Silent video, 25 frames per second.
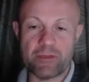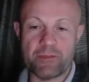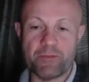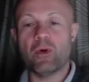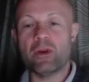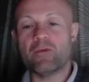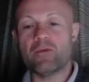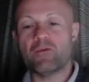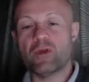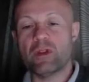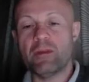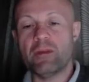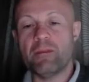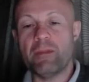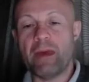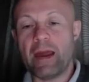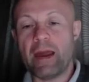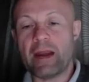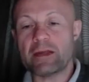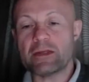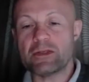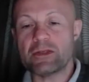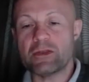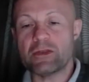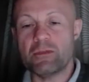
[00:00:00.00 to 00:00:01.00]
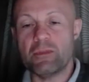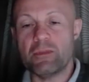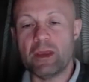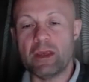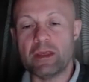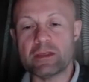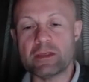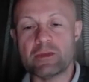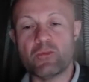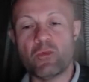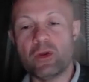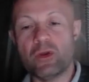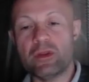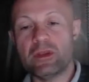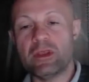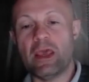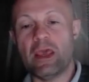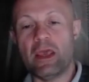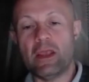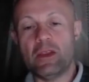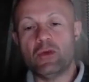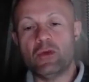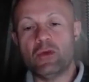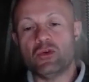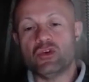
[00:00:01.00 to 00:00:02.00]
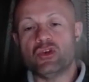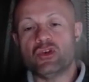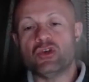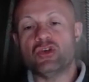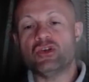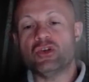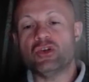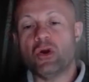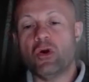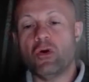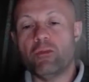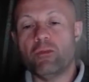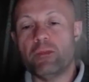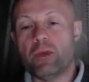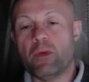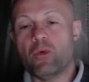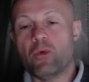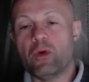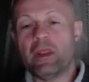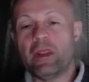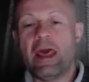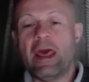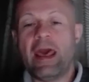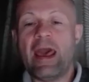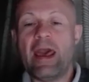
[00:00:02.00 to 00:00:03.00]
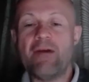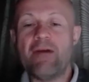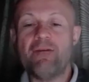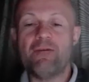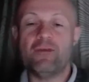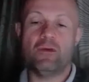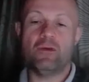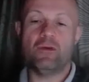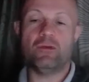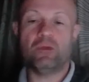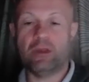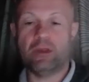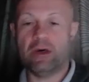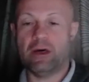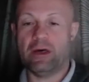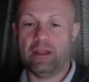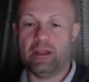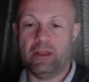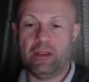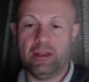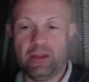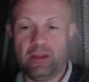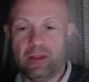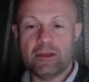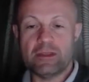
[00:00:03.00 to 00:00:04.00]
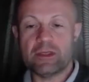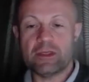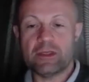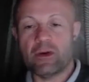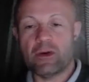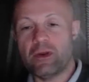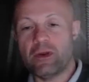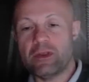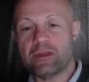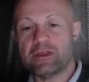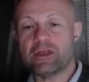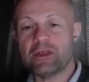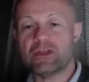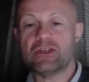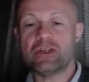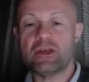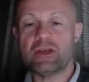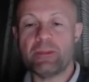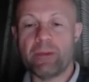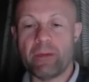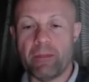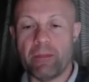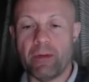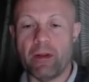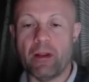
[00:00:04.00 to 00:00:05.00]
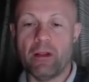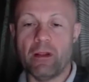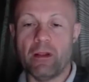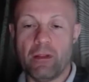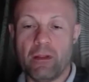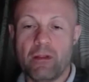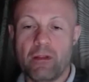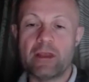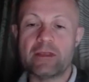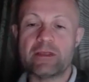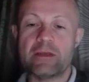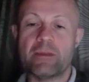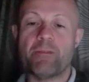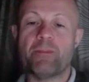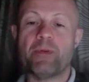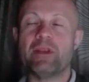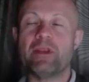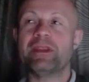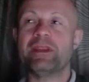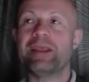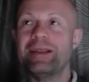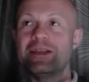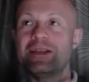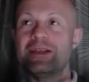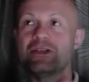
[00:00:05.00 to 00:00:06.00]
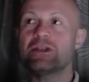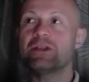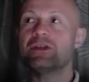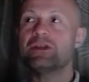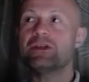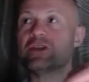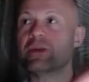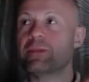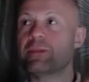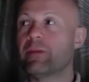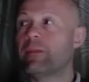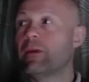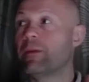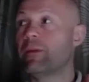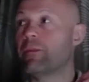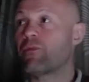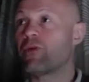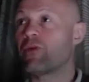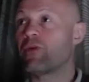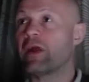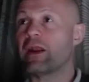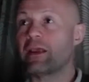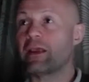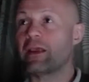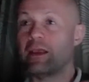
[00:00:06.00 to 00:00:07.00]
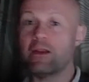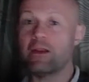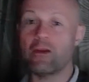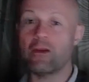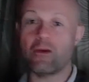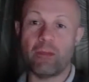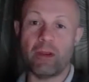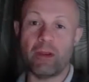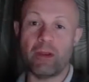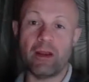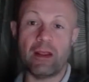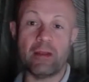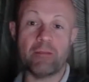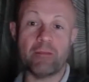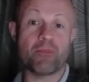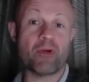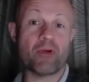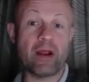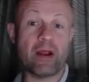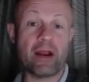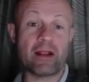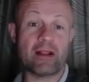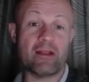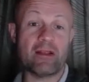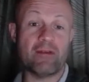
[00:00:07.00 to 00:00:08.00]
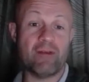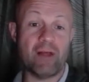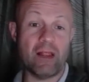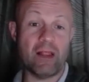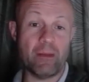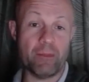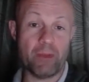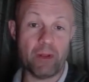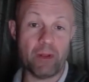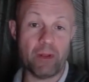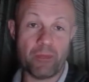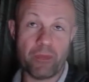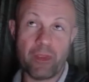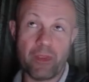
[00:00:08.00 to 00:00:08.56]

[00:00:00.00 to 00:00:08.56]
What really matters to me is, what can you show me? What have you done? So it's a shippable, it's a potentially shippable product increment in product development.